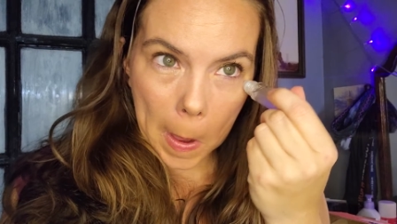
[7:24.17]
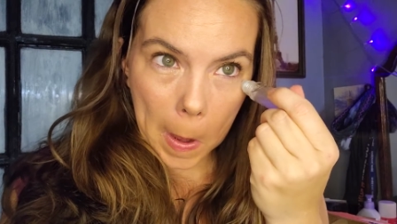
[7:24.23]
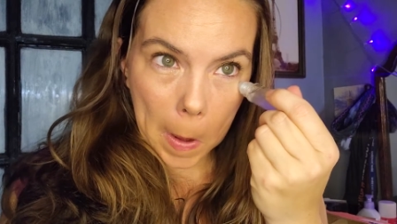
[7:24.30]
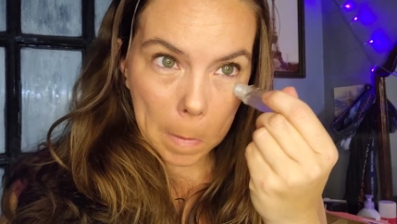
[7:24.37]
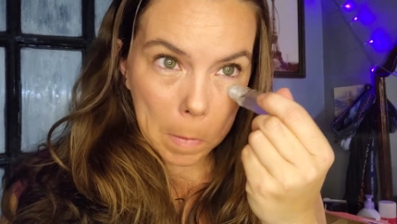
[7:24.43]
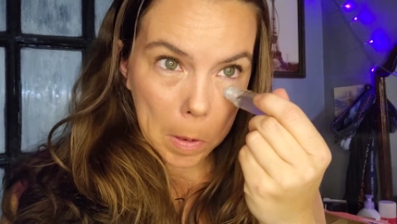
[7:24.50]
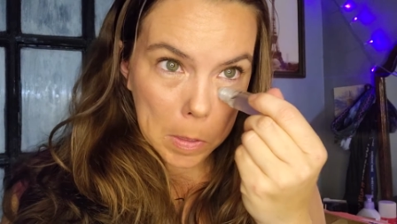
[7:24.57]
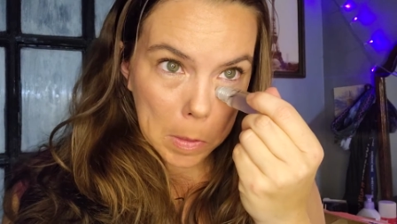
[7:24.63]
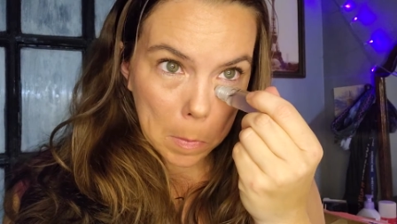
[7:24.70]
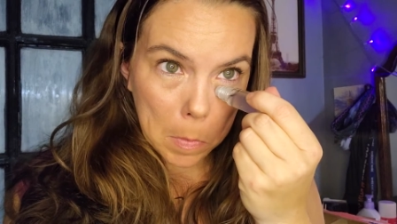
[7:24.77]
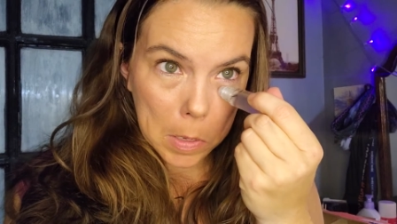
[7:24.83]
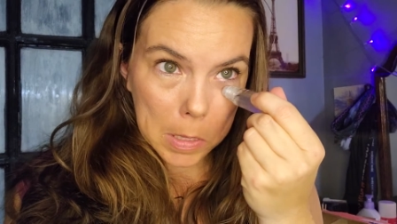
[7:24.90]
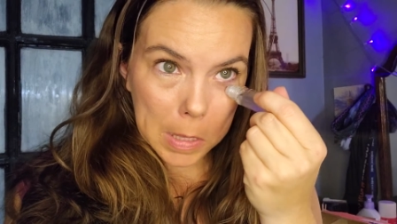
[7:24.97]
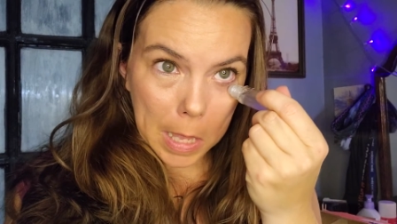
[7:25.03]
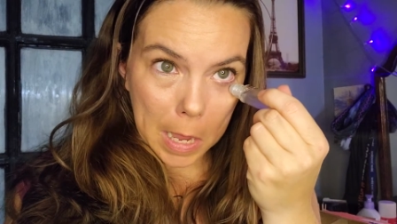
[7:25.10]
you're supposed to
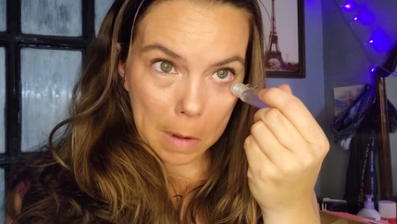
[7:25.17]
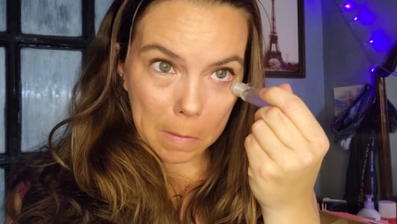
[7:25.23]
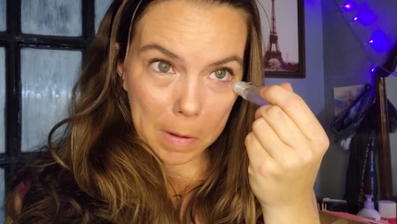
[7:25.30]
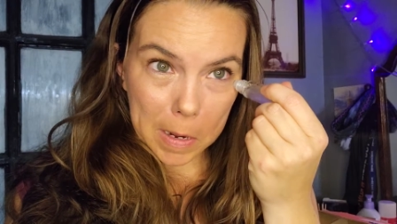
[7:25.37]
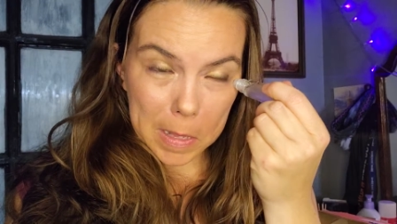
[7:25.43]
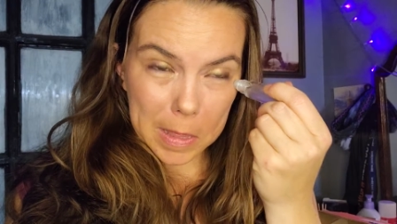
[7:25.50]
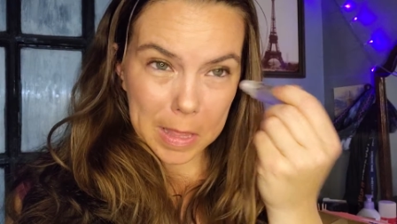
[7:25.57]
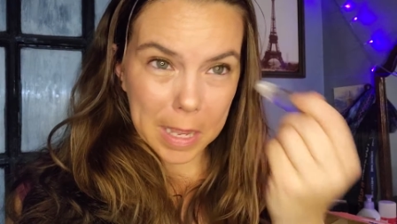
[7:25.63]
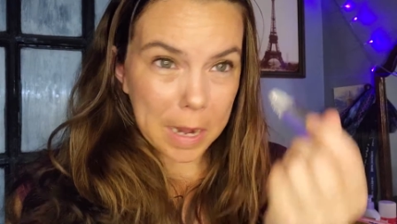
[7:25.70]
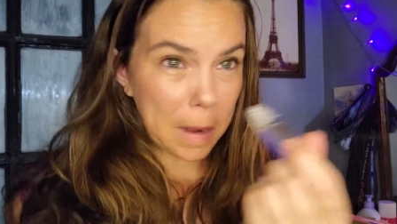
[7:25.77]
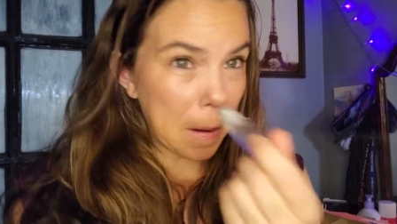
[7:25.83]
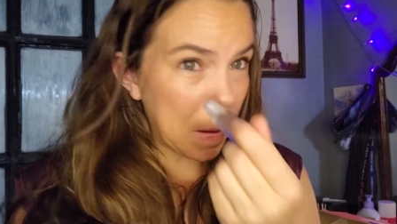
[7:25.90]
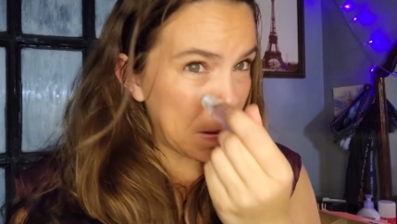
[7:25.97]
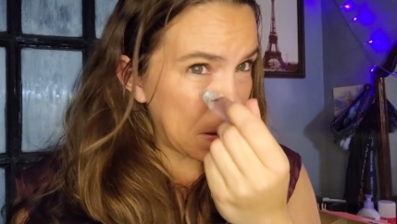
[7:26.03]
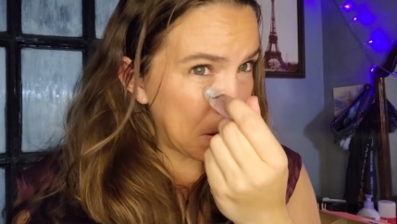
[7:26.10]
put that right
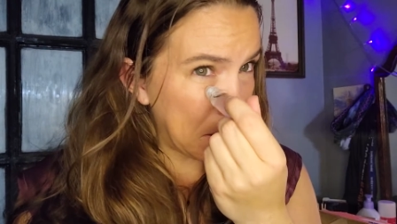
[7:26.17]
there.